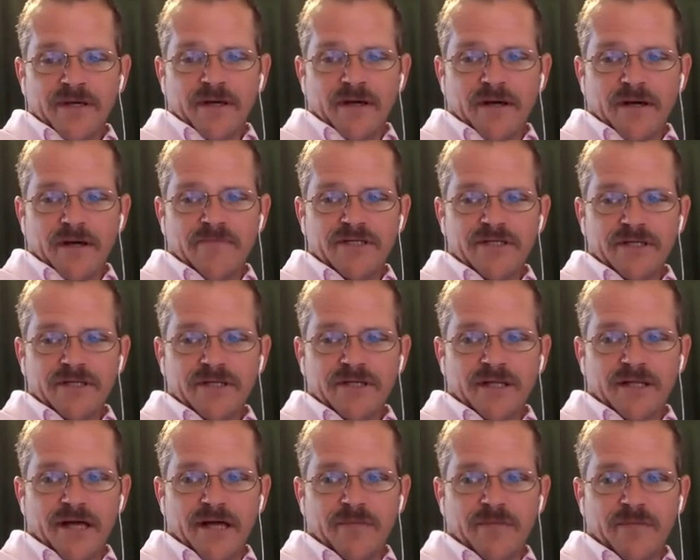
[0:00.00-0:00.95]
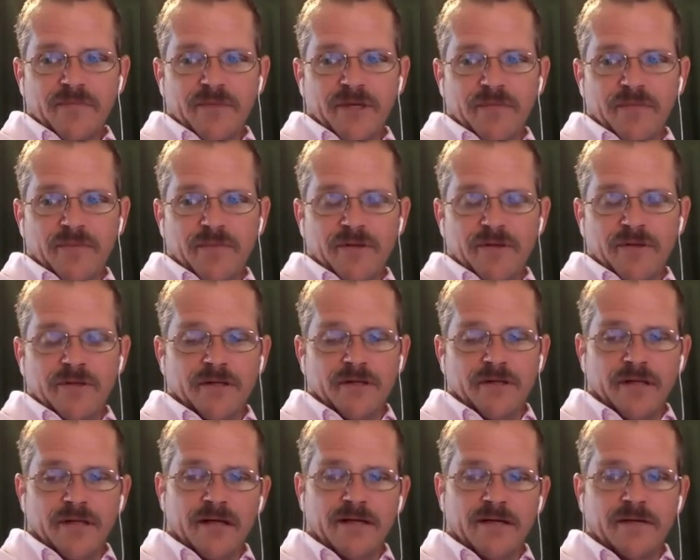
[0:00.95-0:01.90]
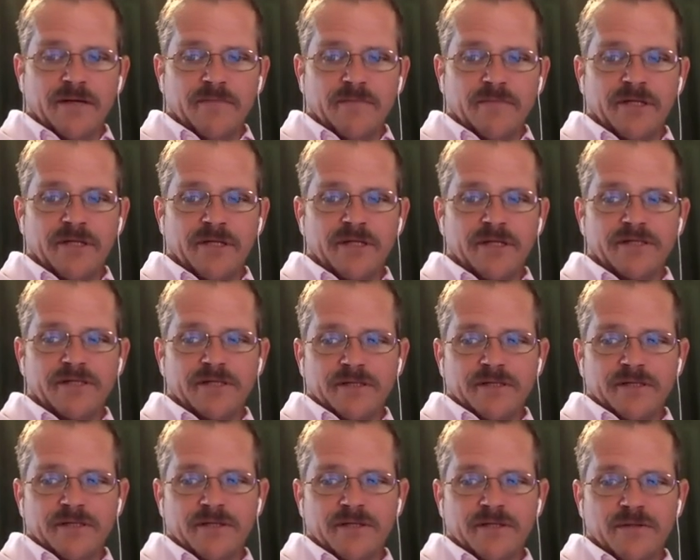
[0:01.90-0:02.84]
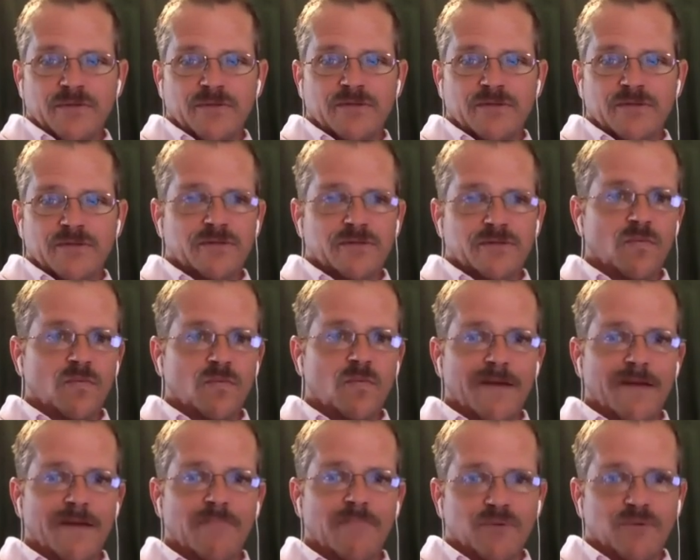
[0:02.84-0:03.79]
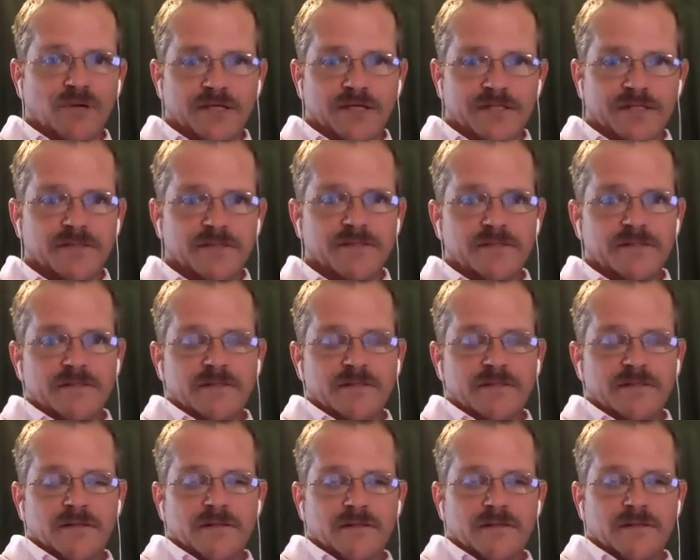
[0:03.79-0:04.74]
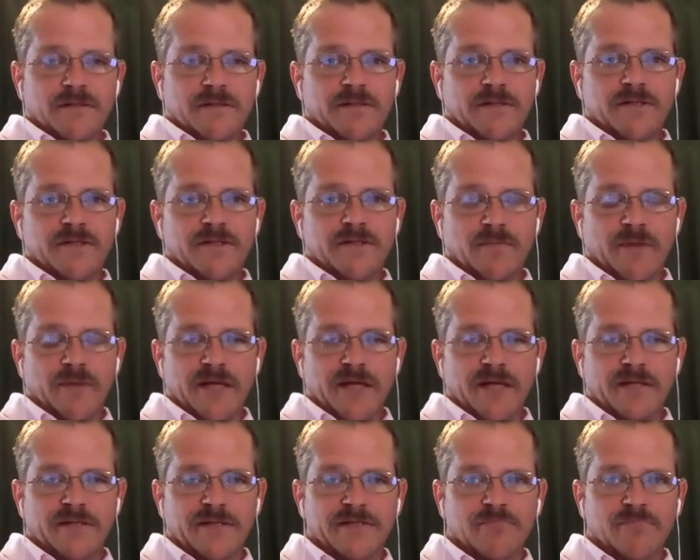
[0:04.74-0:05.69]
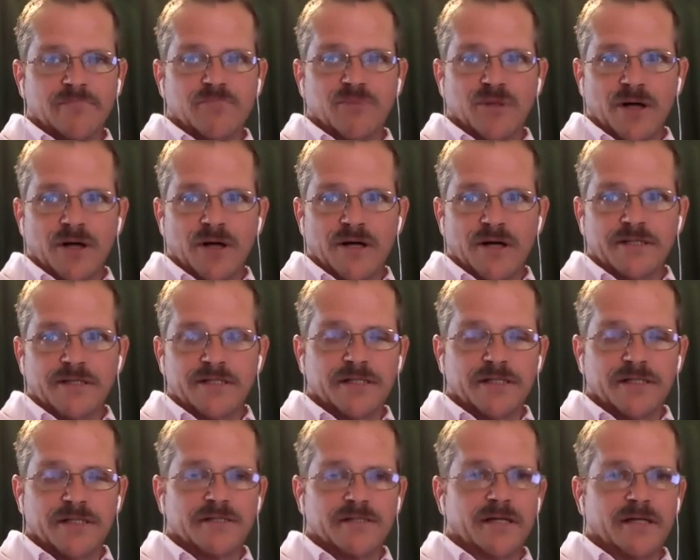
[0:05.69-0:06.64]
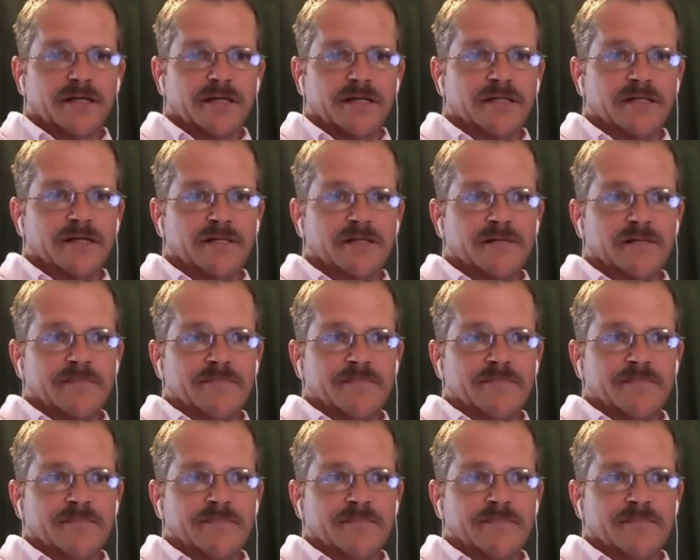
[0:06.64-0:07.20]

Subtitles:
Obviously, a lot of people and a lot of companies use web presence, domains, blogs, things like this.